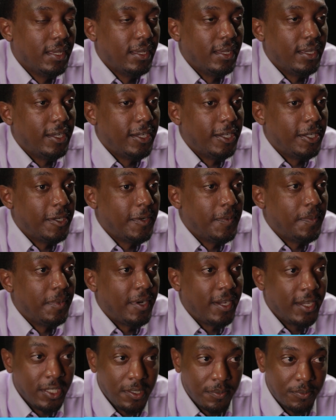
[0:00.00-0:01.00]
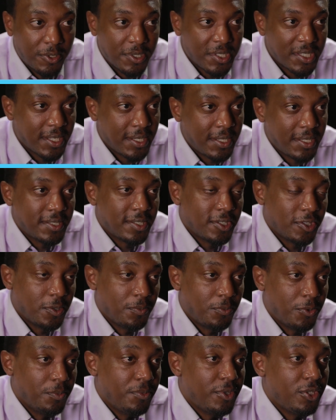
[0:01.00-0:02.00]
Um, animal studies at the
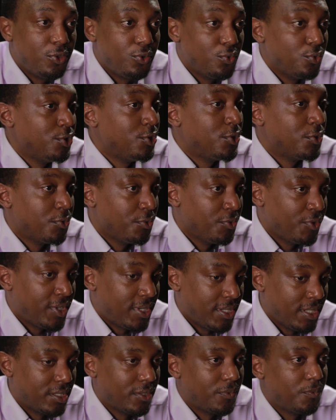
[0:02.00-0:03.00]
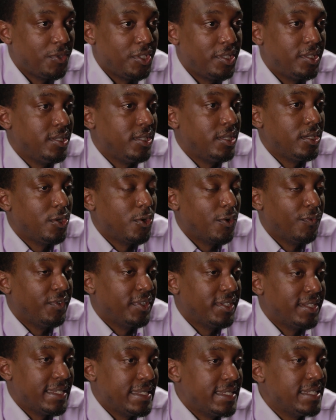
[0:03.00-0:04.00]
moment do show that with the
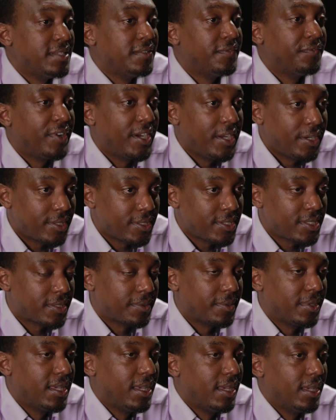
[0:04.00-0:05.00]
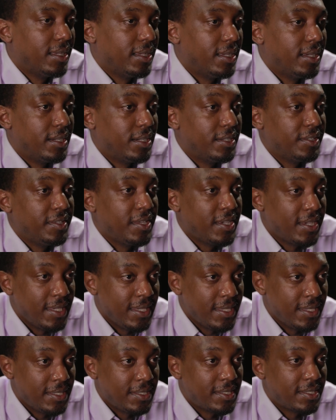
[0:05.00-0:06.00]
COVID-19 virus, uh, there
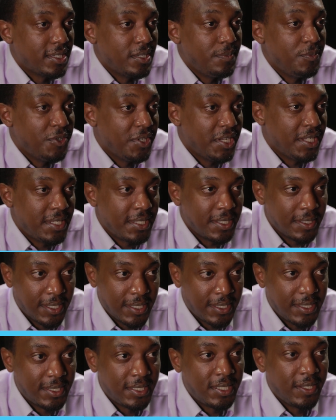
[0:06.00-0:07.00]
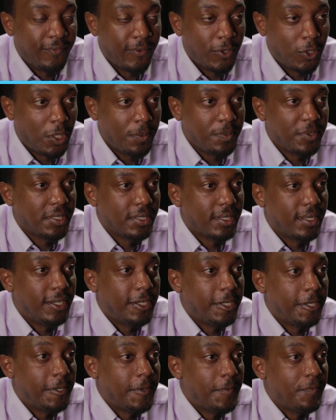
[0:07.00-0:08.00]
is immunity that is developed,
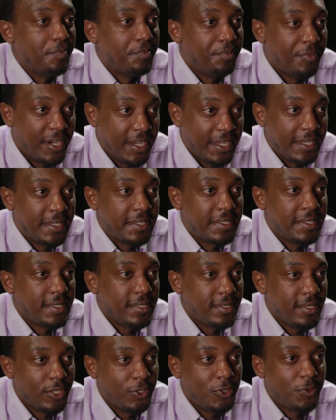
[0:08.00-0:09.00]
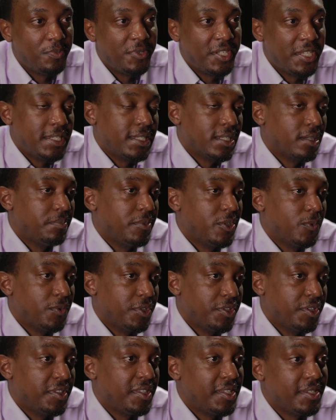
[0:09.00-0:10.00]
um, but it is yet to be determined
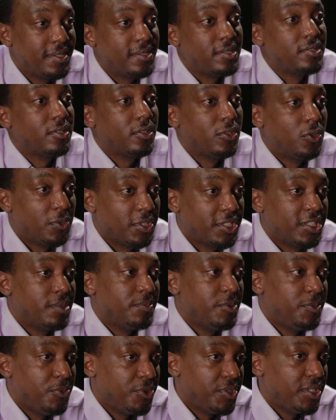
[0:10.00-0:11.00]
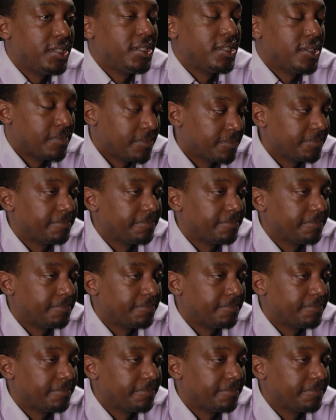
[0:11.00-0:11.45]
whether this is long-term immunity.